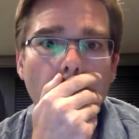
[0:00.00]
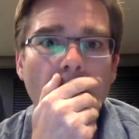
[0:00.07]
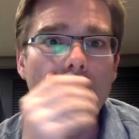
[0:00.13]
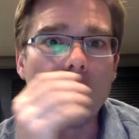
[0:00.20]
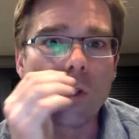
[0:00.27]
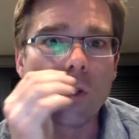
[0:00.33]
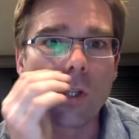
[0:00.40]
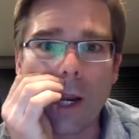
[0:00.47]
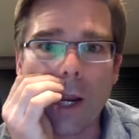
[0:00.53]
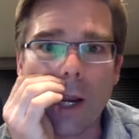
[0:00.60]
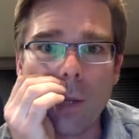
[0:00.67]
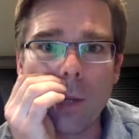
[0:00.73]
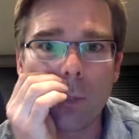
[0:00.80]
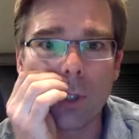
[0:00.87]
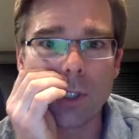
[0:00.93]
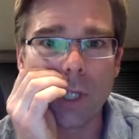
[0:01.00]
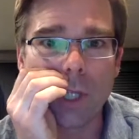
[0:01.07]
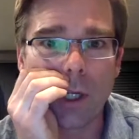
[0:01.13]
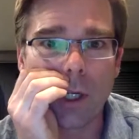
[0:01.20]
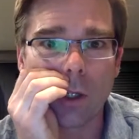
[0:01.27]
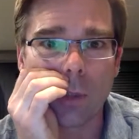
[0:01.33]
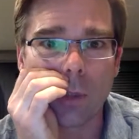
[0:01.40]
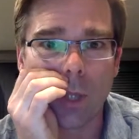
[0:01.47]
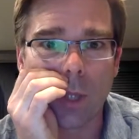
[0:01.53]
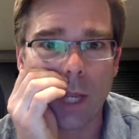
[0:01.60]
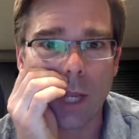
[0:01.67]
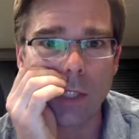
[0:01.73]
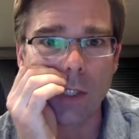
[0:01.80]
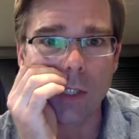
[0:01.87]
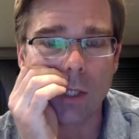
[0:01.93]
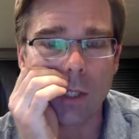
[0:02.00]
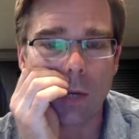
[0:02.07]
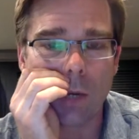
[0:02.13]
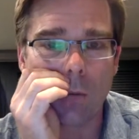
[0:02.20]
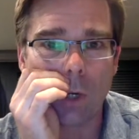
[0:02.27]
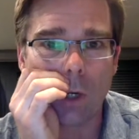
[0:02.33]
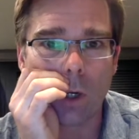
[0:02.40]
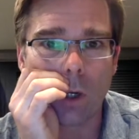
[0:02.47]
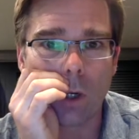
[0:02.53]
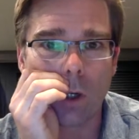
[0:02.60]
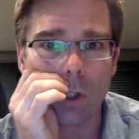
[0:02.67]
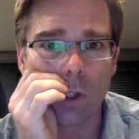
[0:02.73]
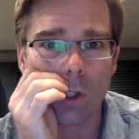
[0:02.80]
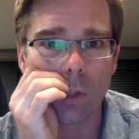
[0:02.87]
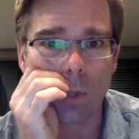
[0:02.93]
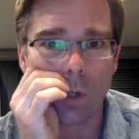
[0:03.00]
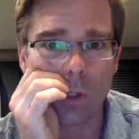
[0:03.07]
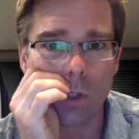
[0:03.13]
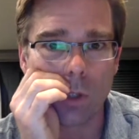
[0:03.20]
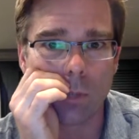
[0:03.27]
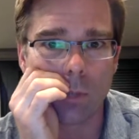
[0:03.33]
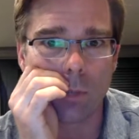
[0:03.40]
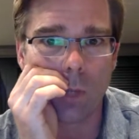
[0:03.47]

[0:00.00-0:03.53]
Is there any particular place that we're supposed to